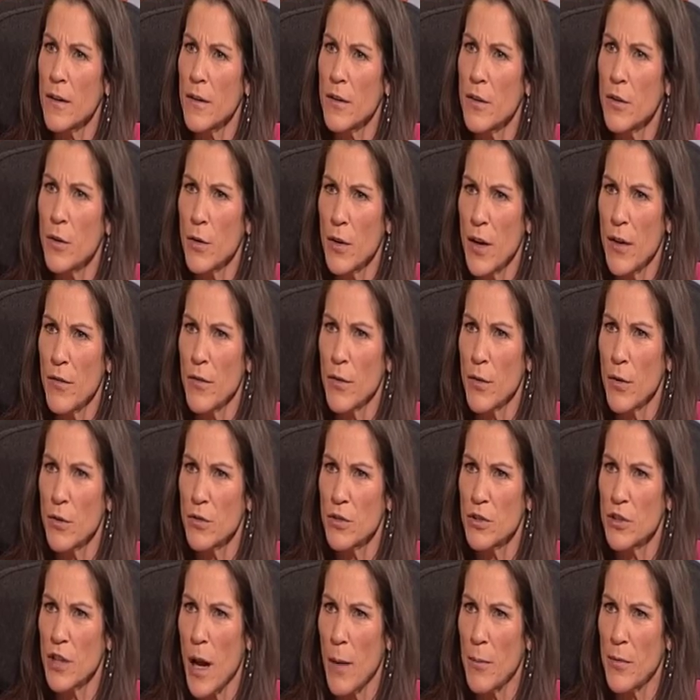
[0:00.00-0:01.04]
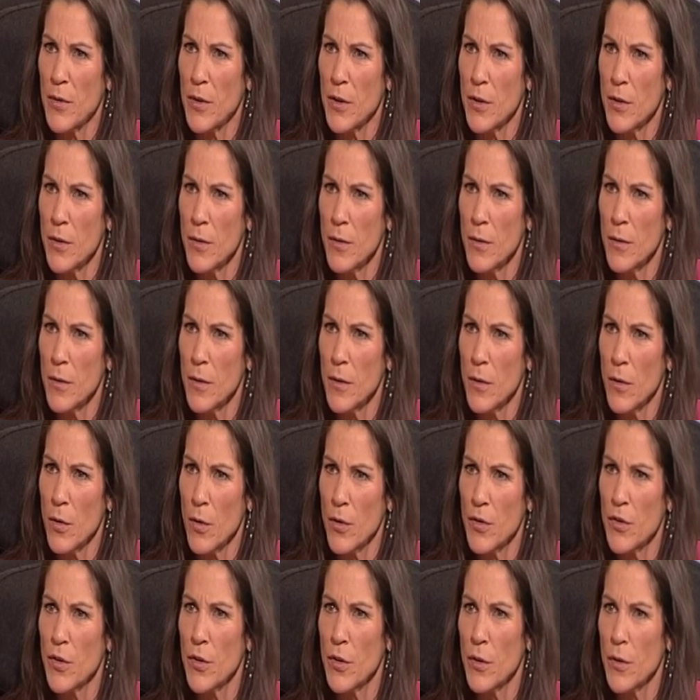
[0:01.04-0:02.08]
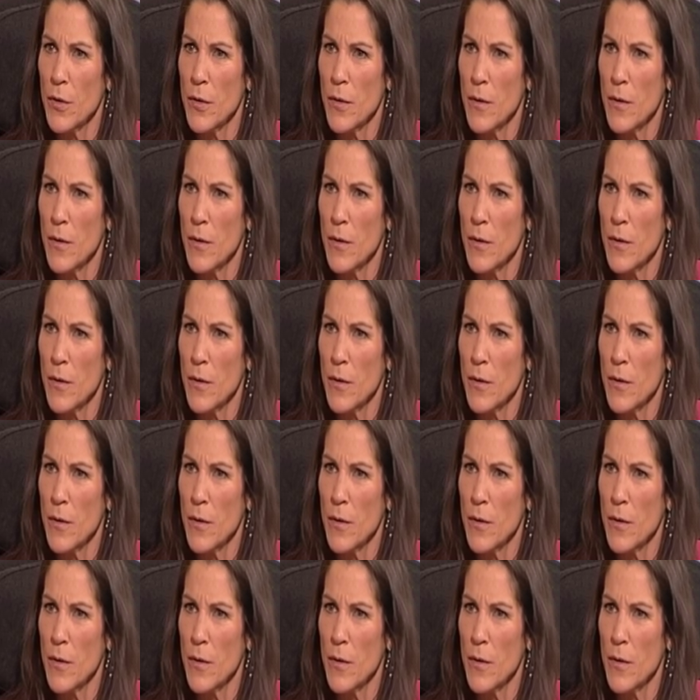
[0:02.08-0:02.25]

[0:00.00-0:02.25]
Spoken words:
You don't have your own shop, do you? Or do you?